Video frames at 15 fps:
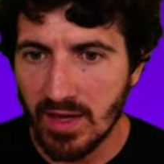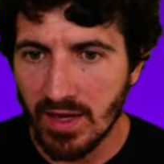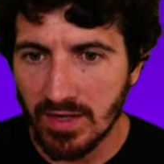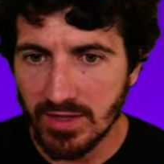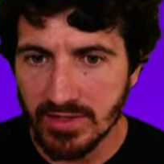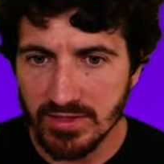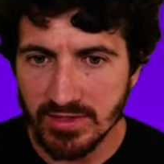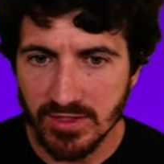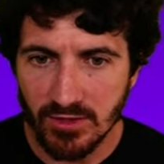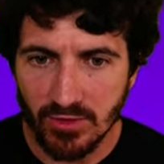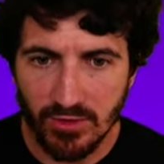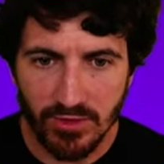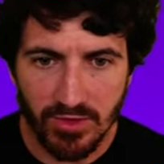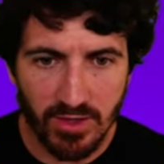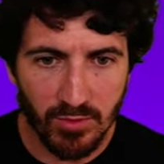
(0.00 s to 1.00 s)
And here's
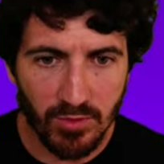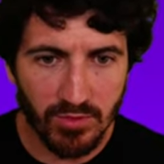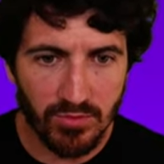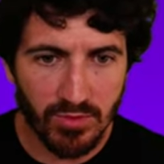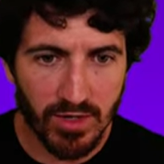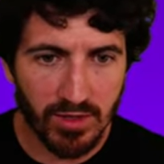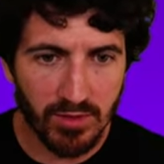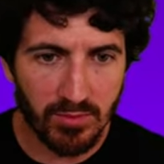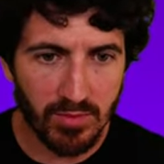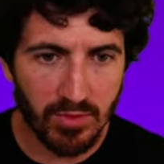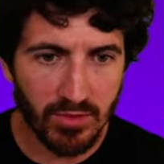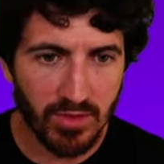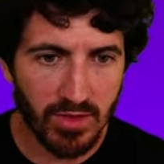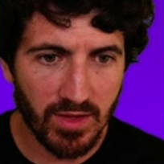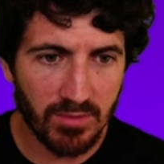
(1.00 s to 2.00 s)
another demo running
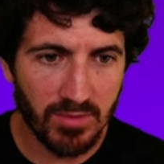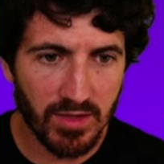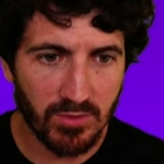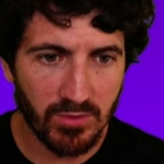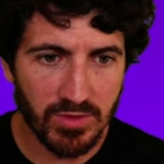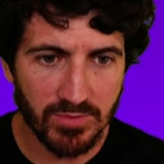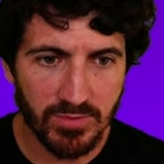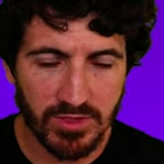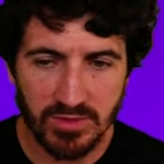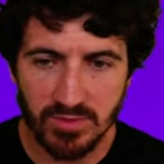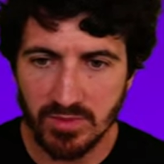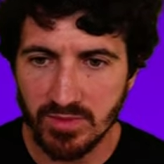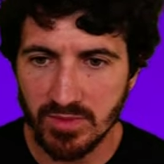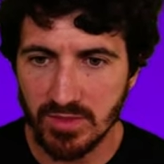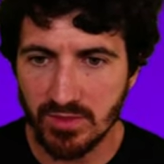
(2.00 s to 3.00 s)
both Llama and Whisper
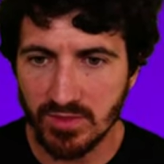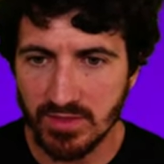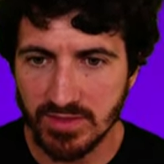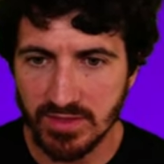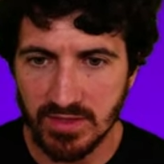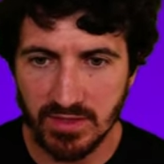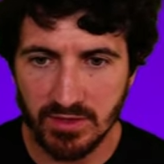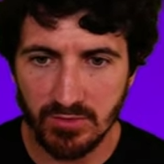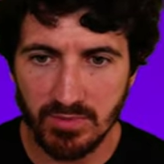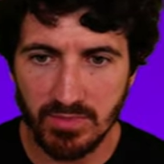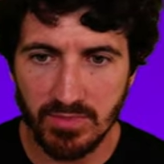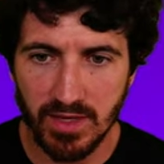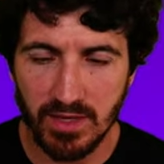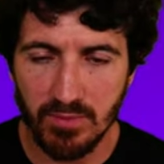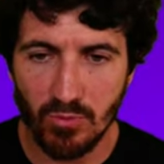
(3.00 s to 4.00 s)
CPP on a single
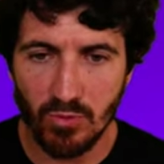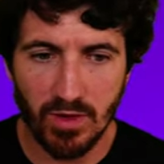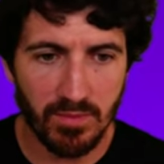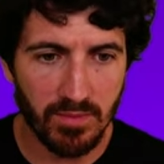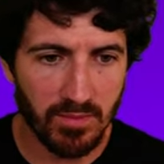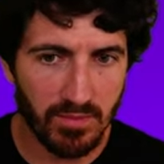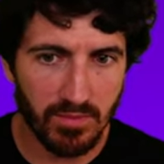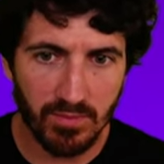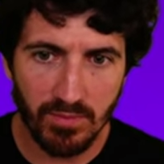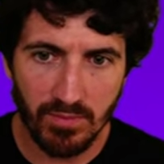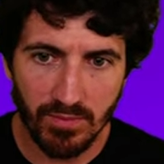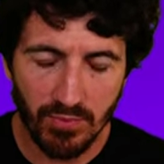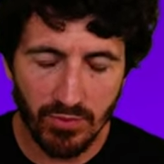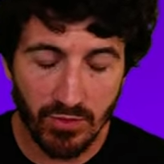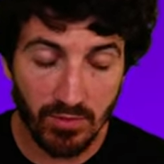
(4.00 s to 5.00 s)
M1
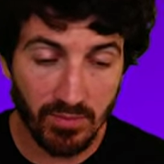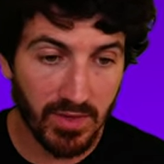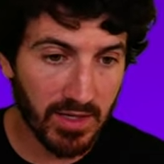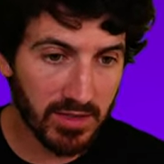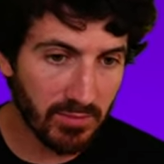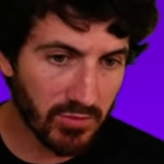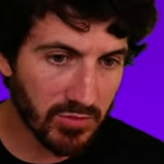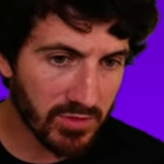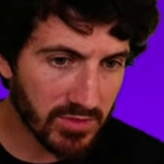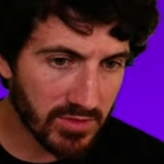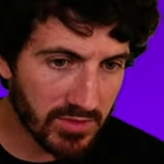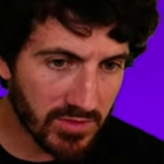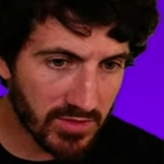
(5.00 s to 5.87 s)
Pro MacBook.